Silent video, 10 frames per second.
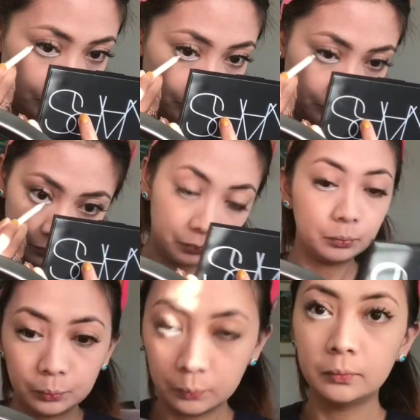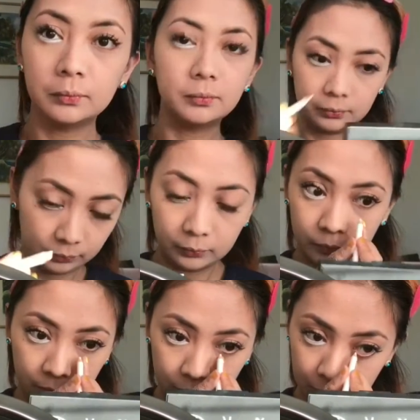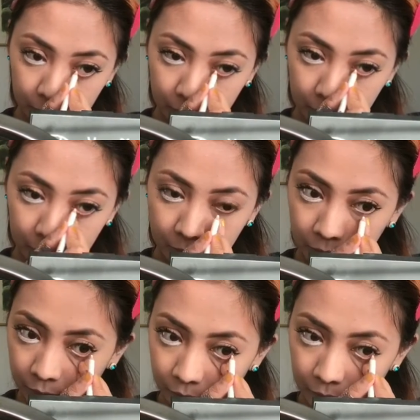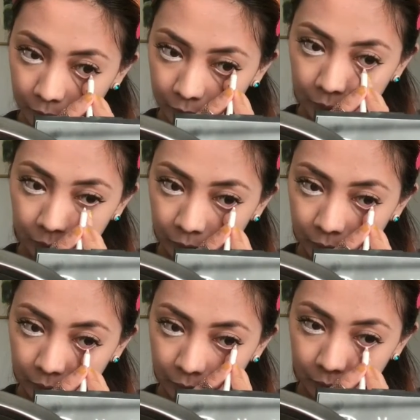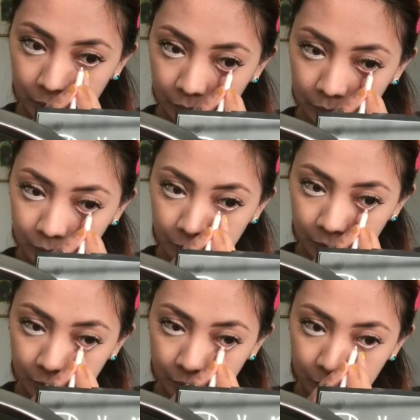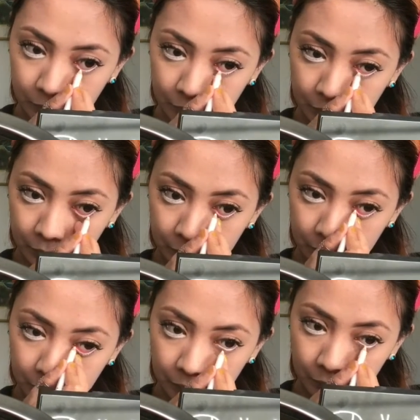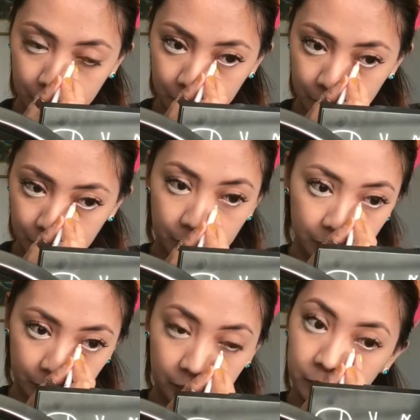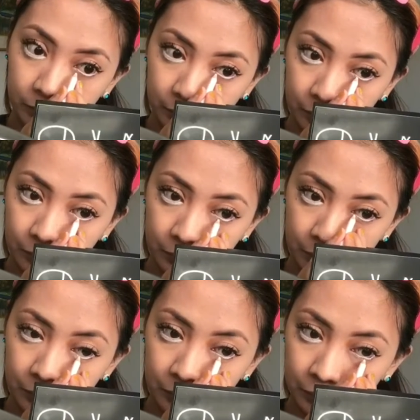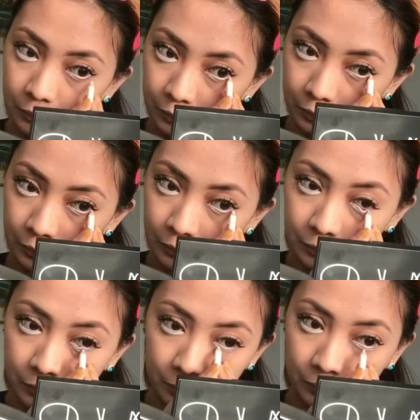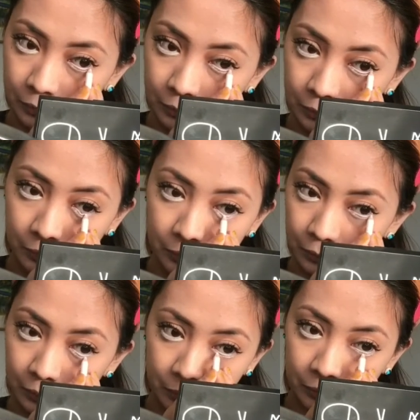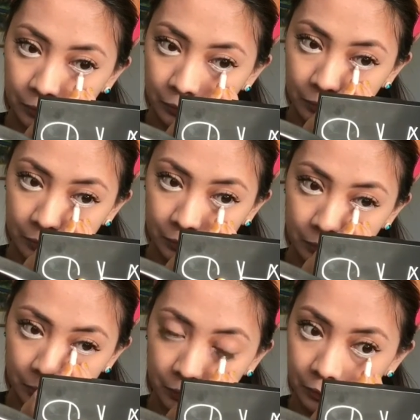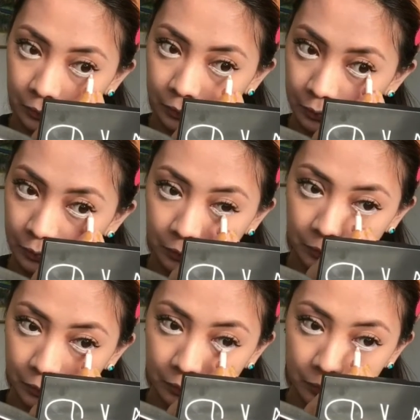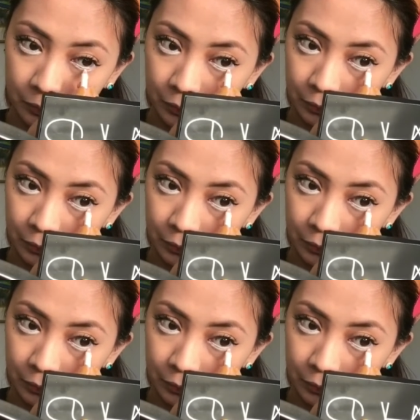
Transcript: and using it also on the lower lash. And yes, just keep on blending and blending until I achieve the right look.